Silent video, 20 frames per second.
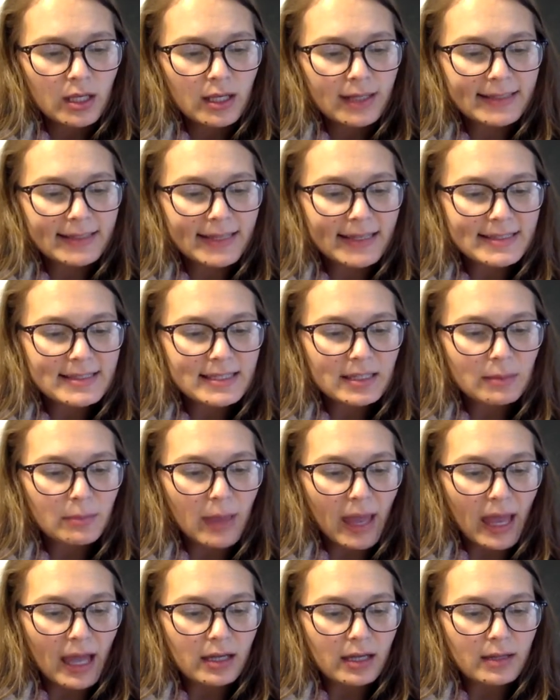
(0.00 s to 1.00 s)
Glancing
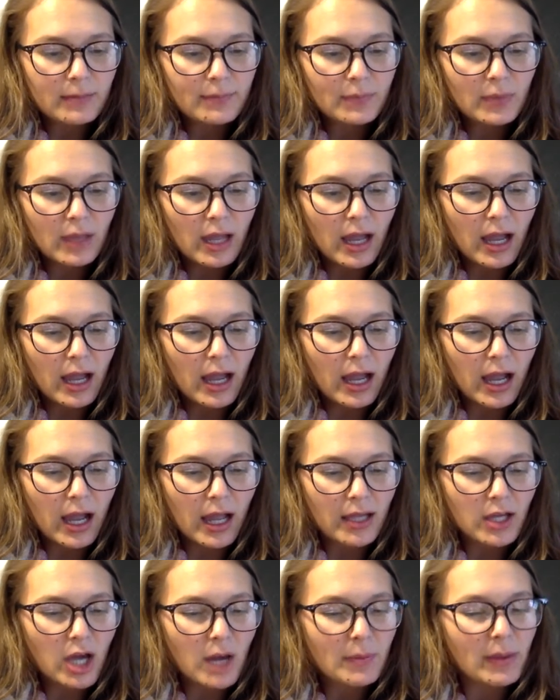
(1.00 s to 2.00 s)
back,
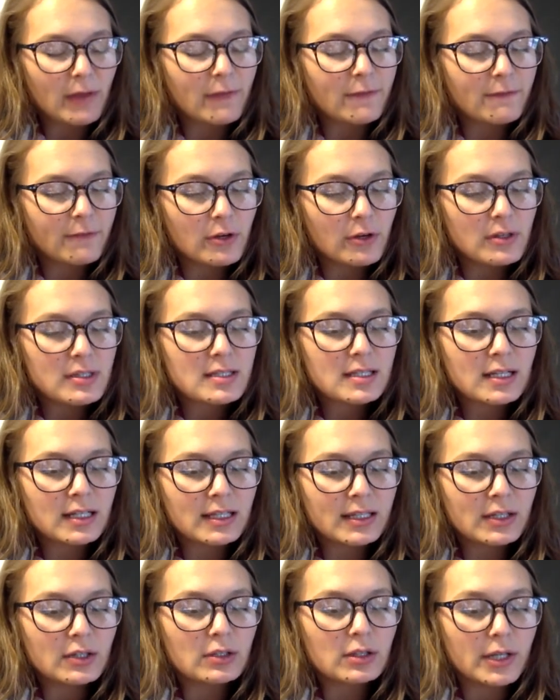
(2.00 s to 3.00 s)
I got my first
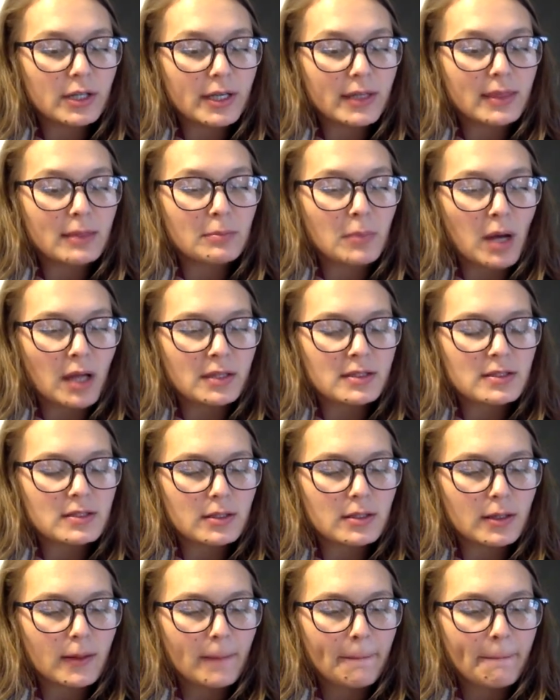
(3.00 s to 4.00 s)
clear look at the
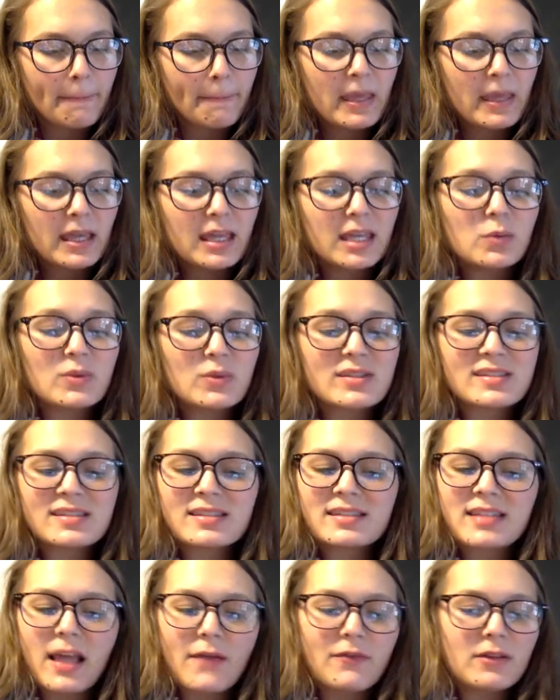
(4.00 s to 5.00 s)
monster. He was
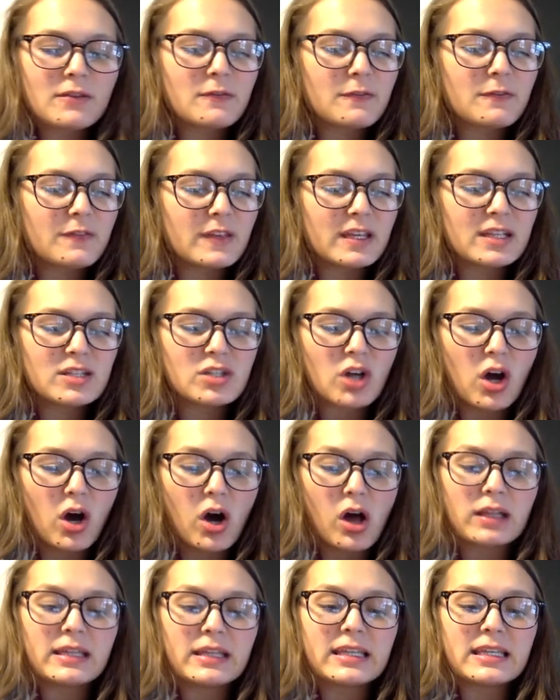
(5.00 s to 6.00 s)
7 feet
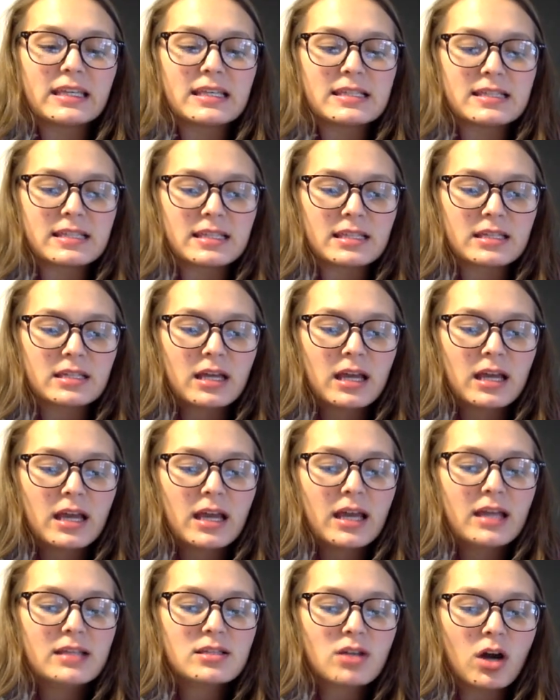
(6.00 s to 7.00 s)
tall, easy.
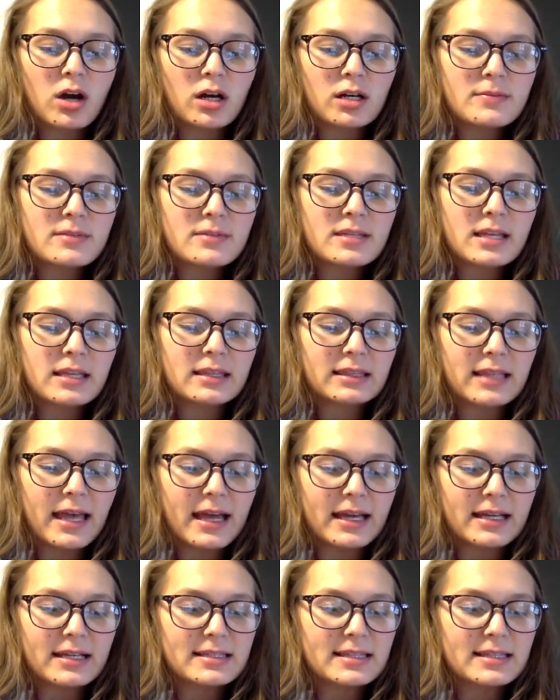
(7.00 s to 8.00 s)
His arms and
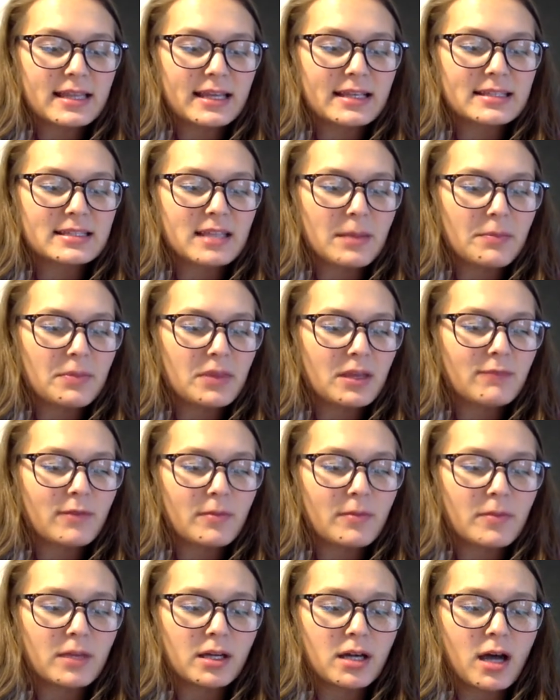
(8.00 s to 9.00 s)
legs like something
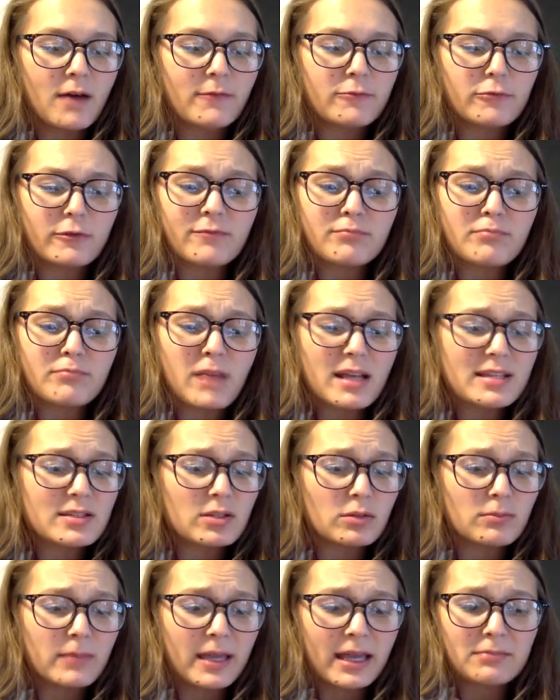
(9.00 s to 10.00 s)
from the cover of
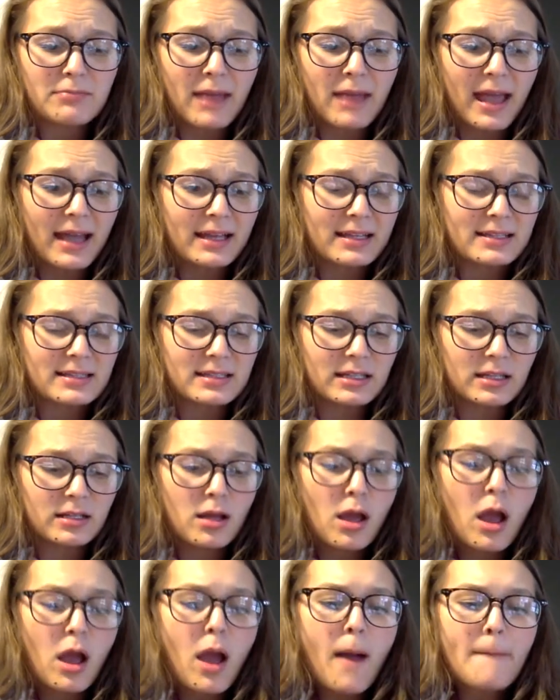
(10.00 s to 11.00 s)
Muscle Man magazine.
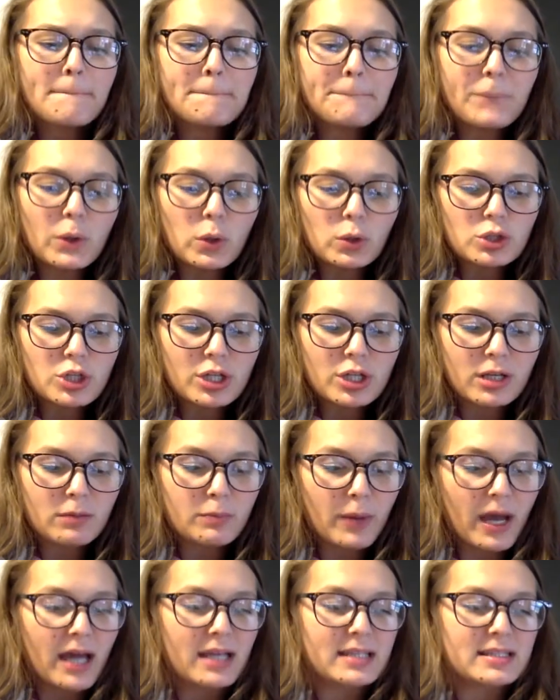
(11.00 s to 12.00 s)
Bulging
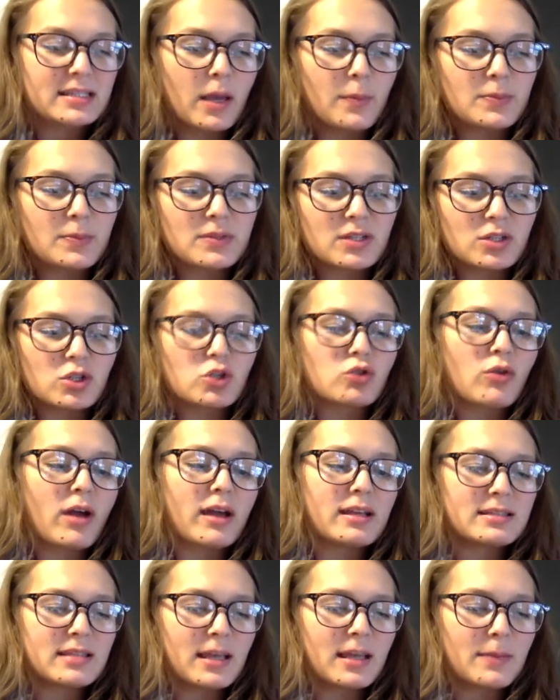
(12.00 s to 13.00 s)
biceps and
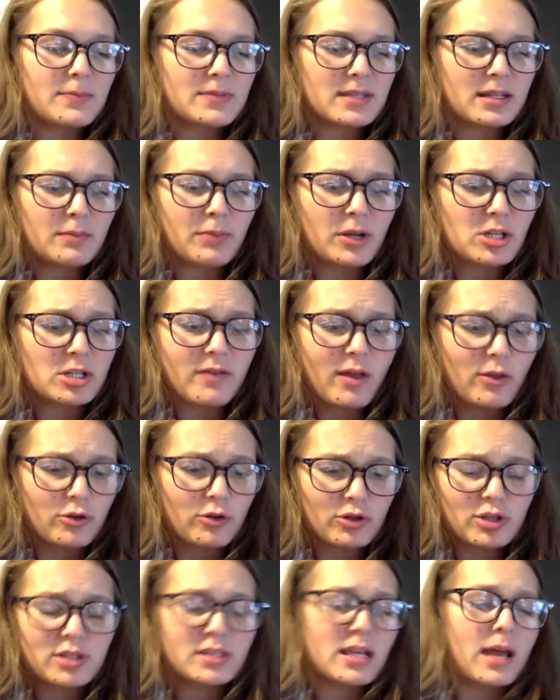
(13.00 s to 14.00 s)
triceps and a bunch of other
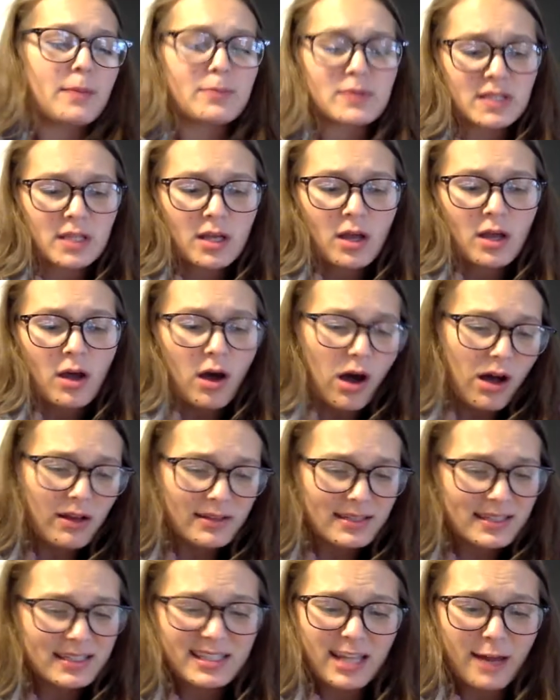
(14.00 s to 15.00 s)
seps, all
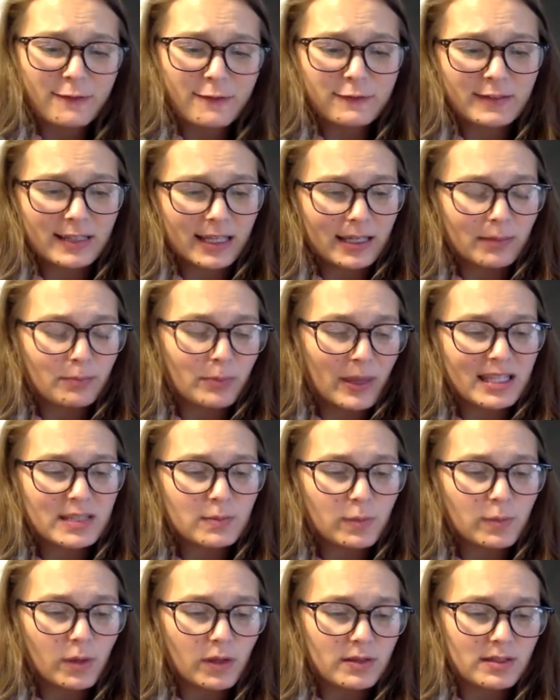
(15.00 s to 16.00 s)
stuffed like
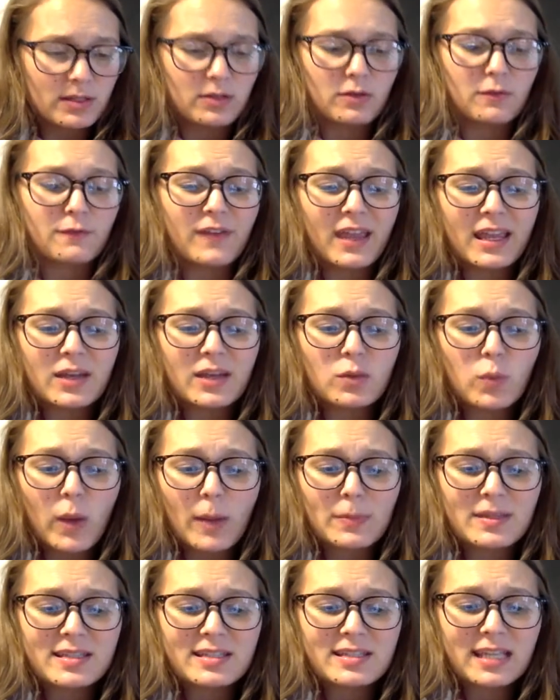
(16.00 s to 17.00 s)
baseballs under
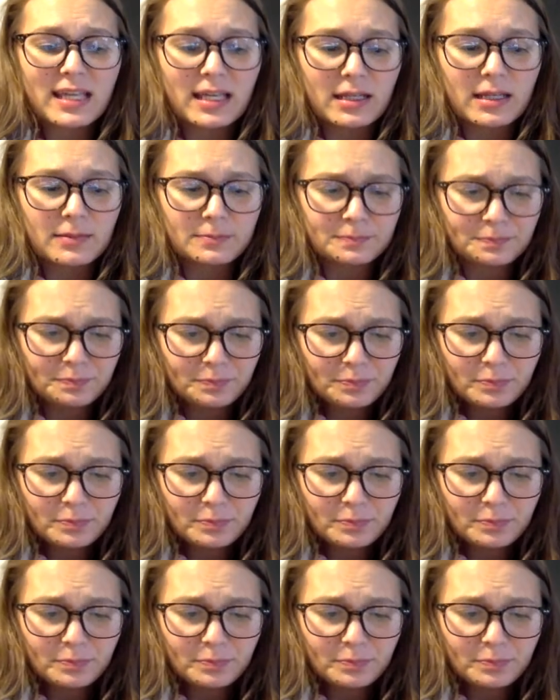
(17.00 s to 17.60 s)
vein-webbed skin.